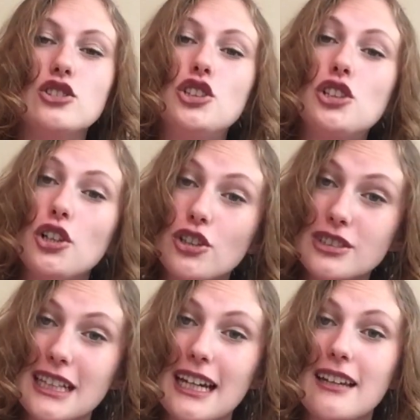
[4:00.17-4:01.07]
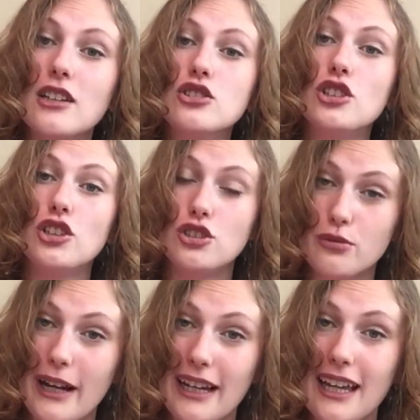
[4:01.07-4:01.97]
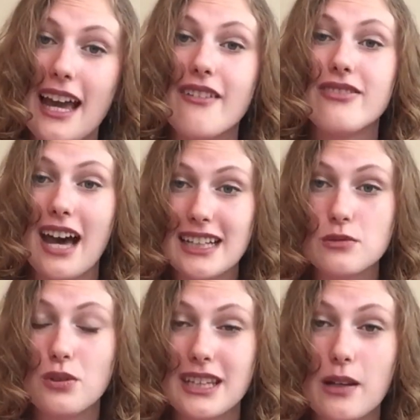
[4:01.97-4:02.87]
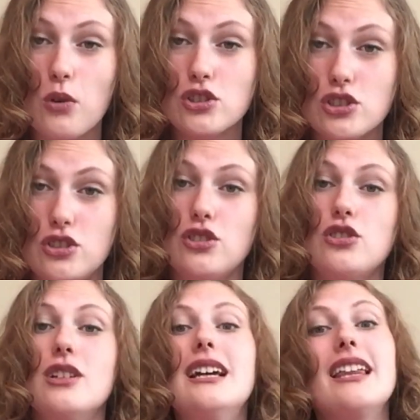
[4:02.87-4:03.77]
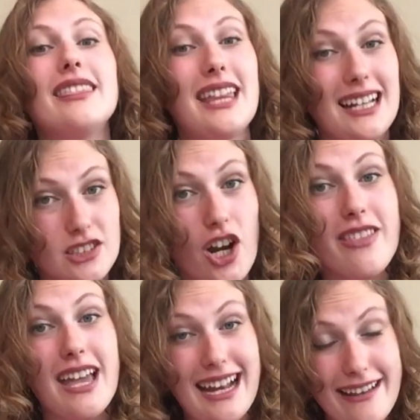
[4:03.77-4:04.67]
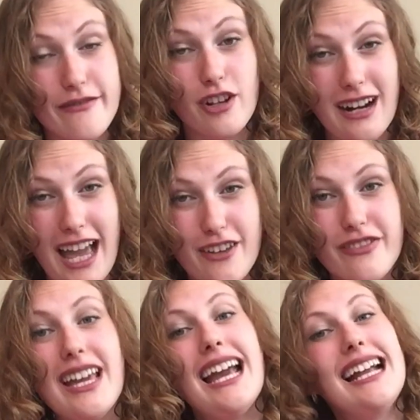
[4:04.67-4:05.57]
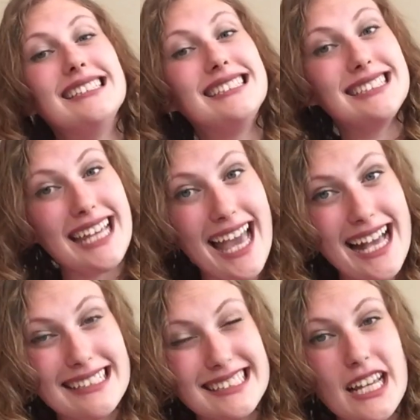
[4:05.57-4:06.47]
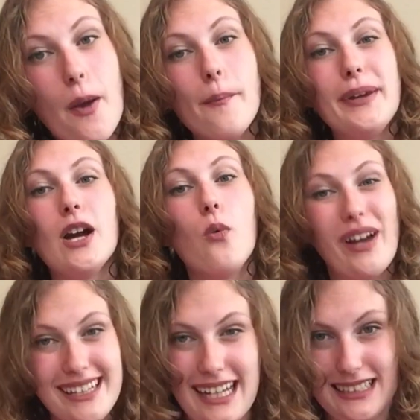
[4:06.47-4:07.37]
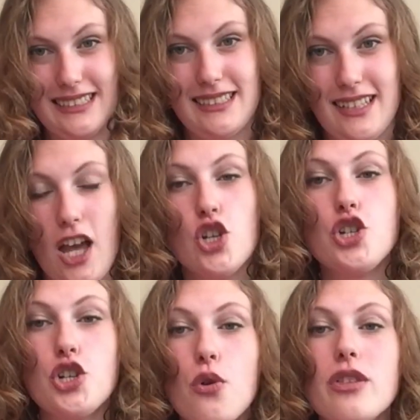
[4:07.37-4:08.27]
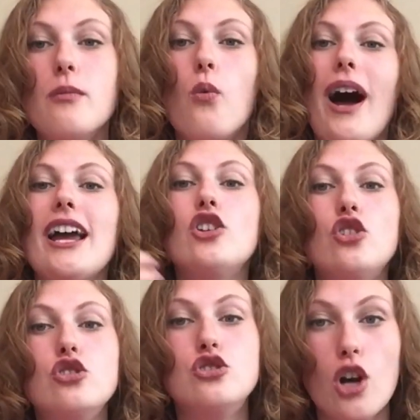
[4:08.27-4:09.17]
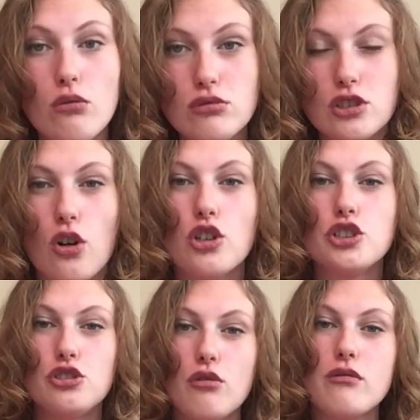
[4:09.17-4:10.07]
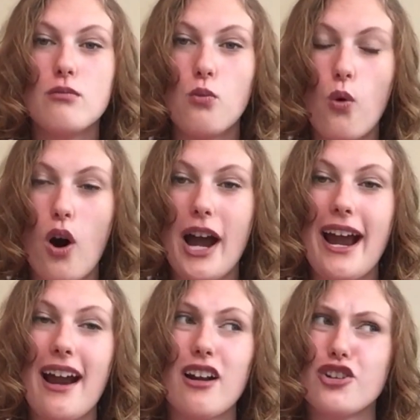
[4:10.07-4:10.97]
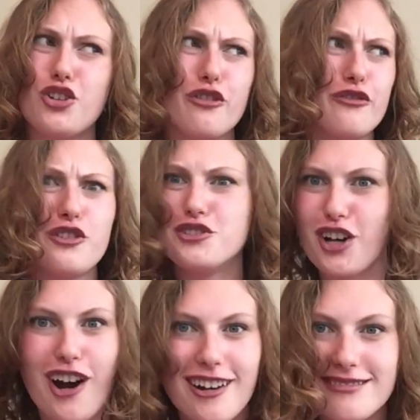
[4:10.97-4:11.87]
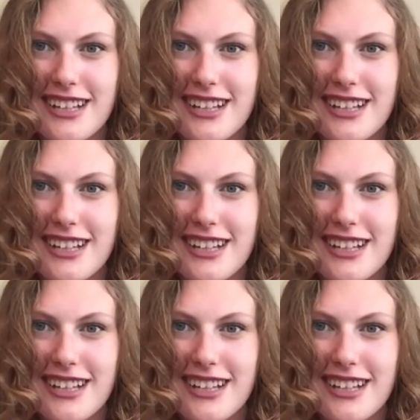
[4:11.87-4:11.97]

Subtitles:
and choosing to drink. If that's what they want to do, that's how they live their life. Instead, be a witness. Show them why you don't, or show them where your views are.